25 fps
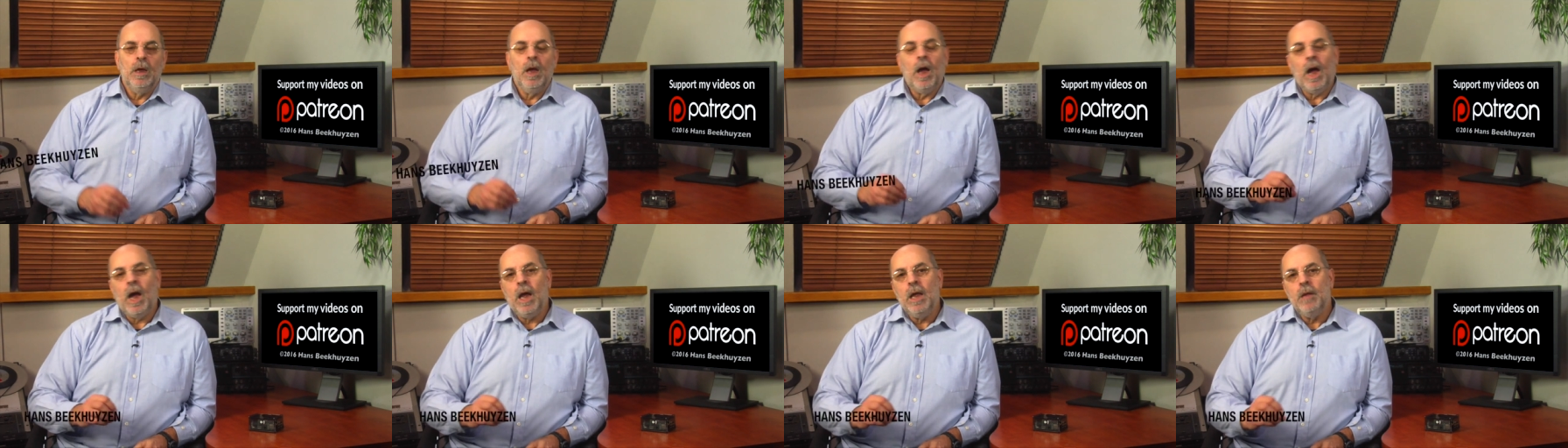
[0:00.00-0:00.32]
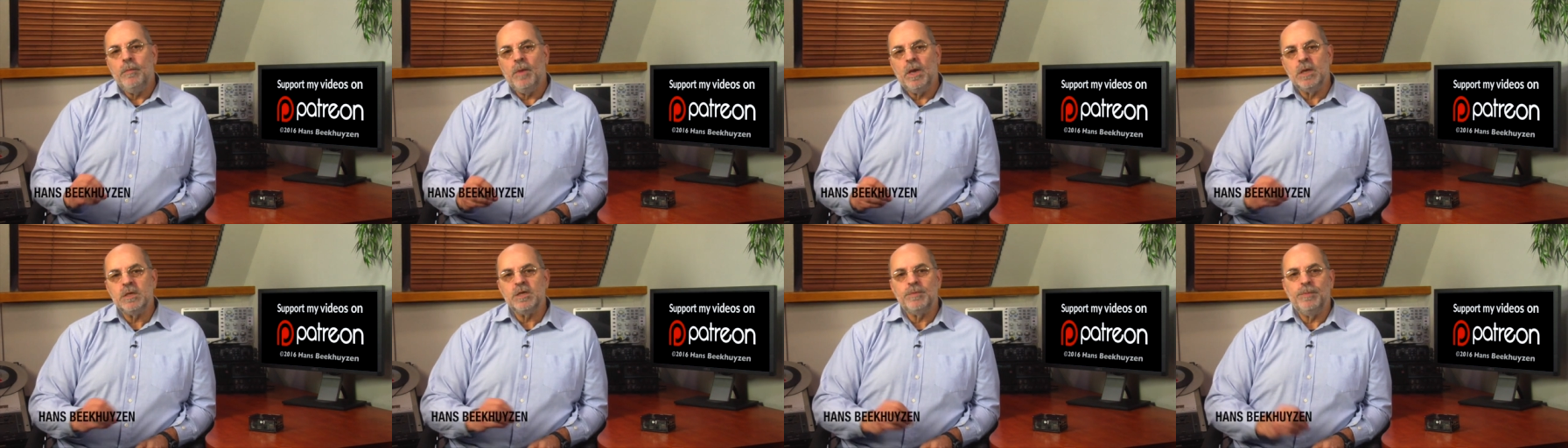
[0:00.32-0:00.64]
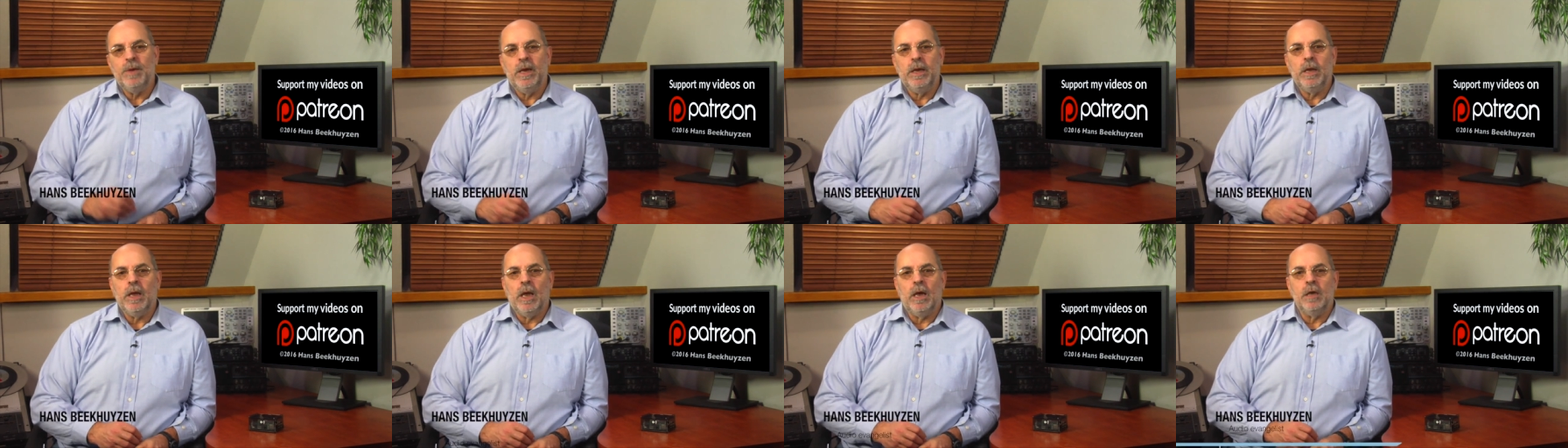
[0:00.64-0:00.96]
I'm Hans
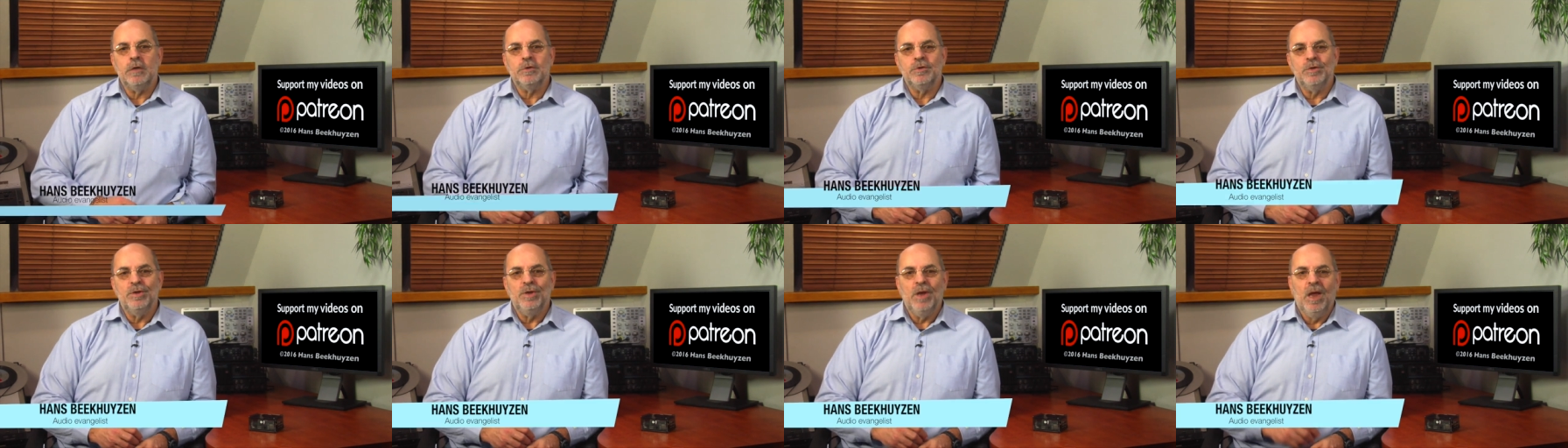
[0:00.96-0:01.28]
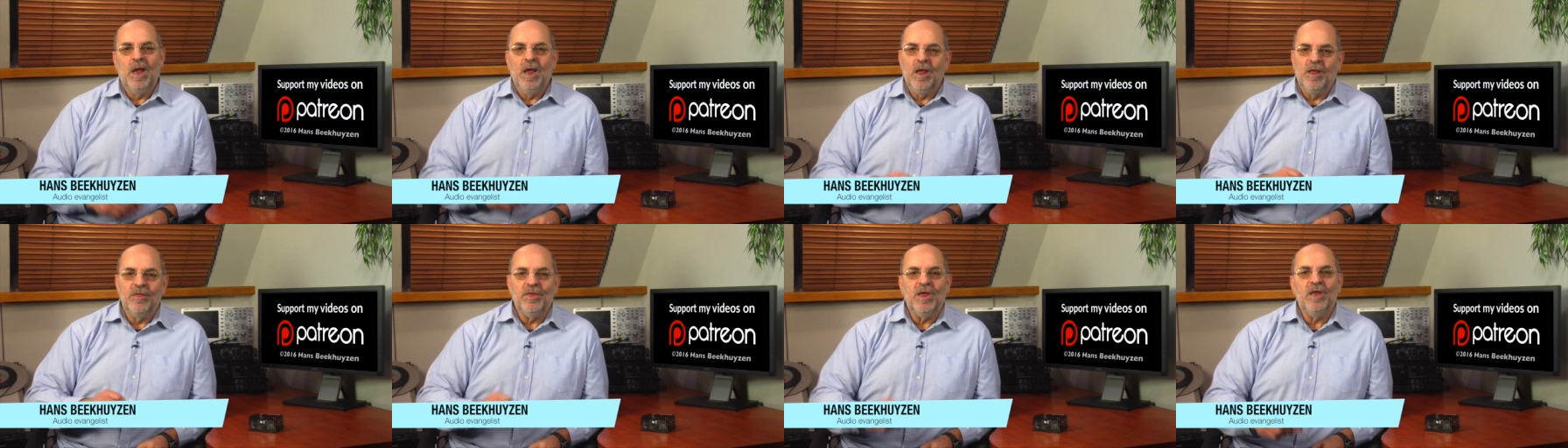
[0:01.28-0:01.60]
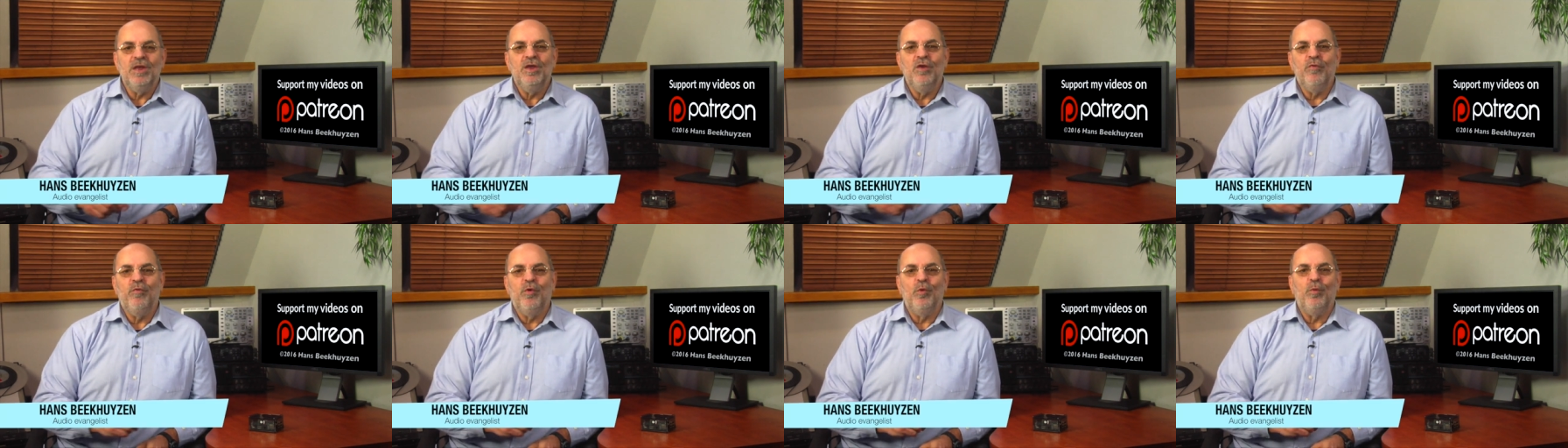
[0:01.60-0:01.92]
Beekhuyzen,
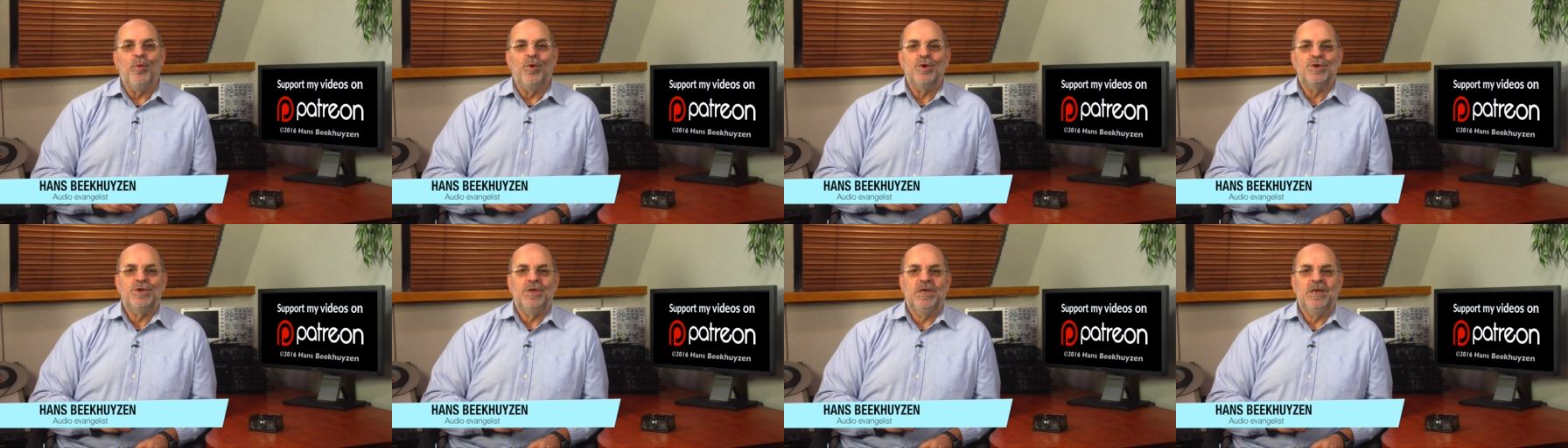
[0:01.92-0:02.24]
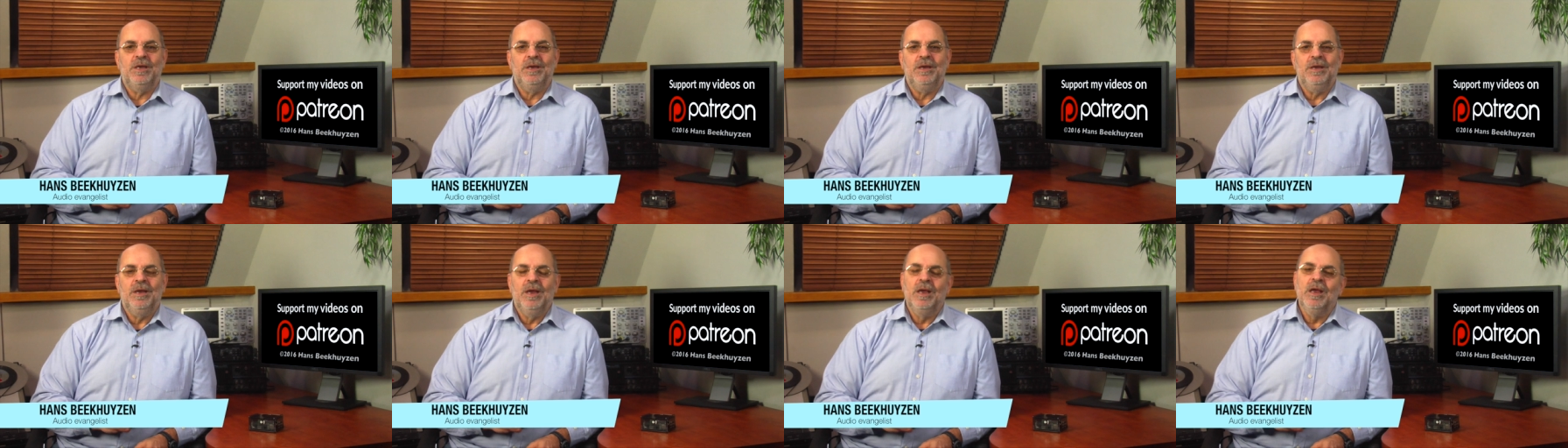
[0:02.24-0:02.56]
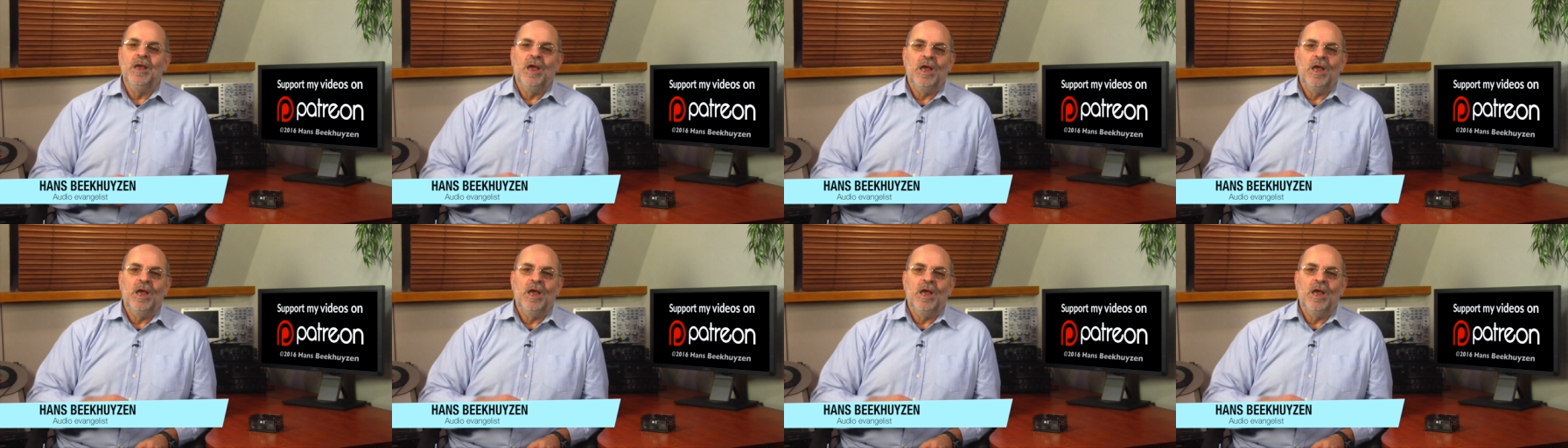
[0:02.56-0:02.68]
thank you for watching